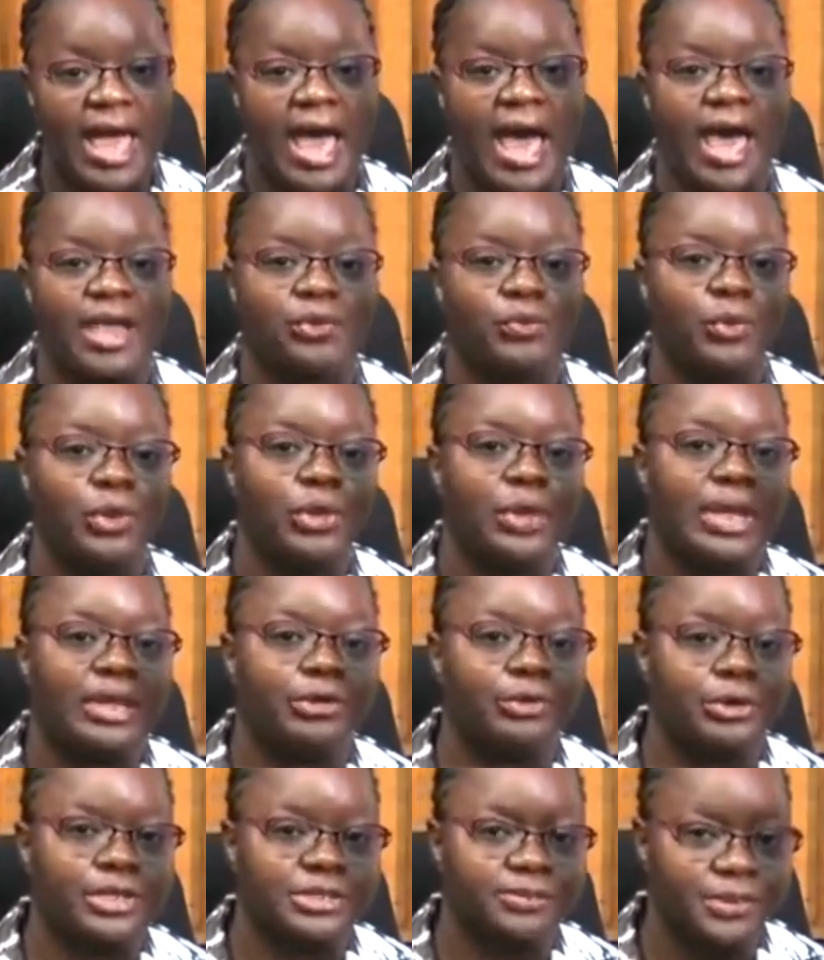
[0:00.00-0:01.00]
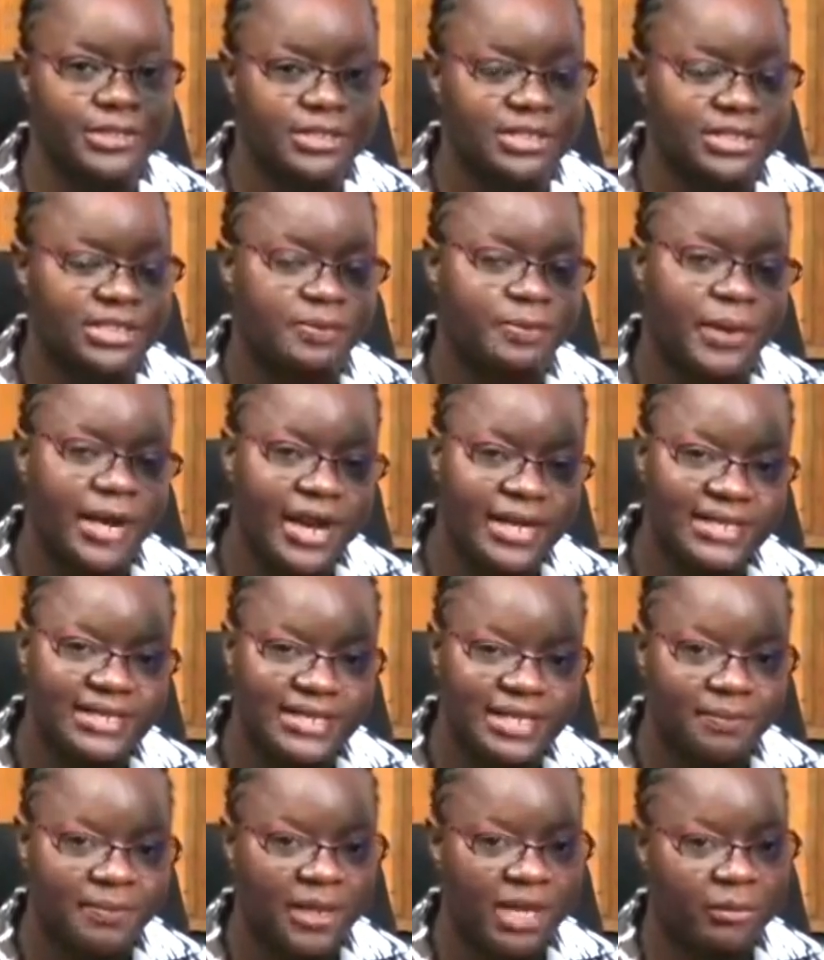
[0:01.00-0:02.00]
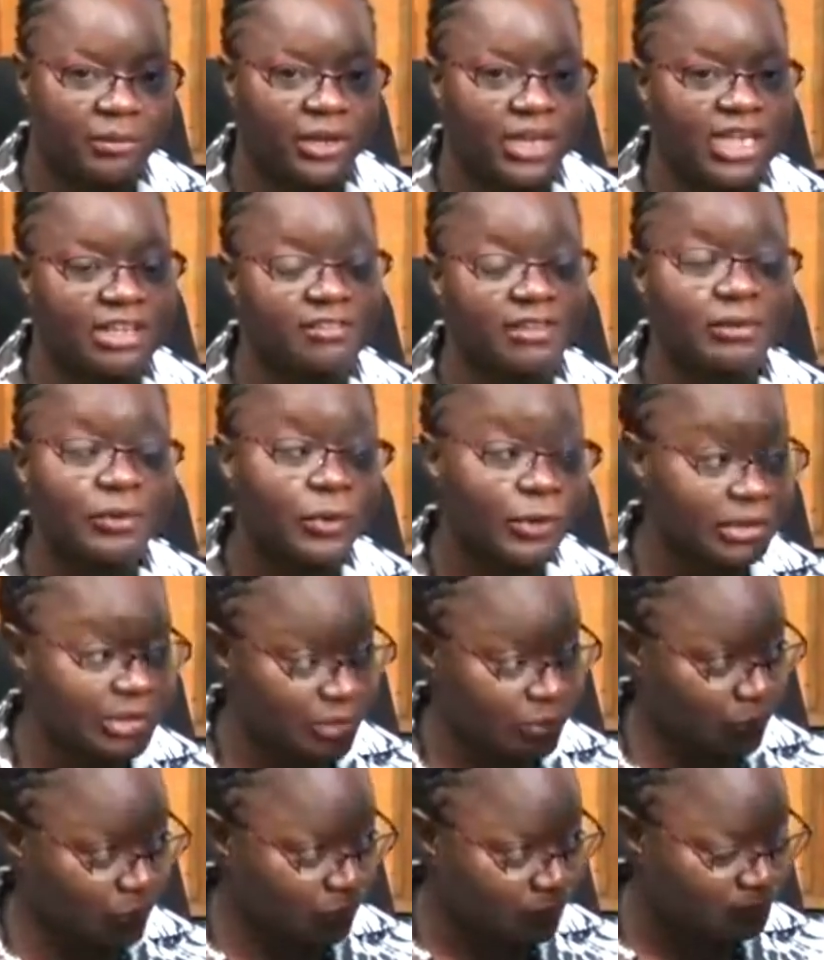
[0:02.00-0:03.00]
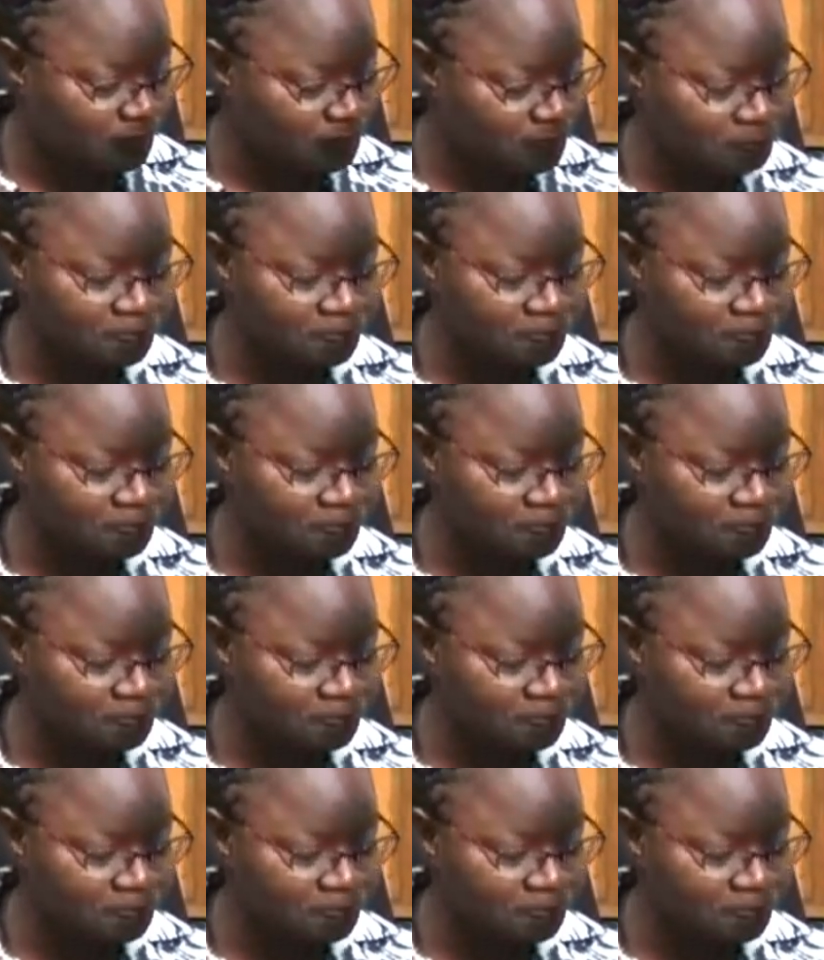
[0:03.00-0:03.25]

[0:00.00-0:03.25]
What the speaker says: and we encourage persons to participate. But even more so,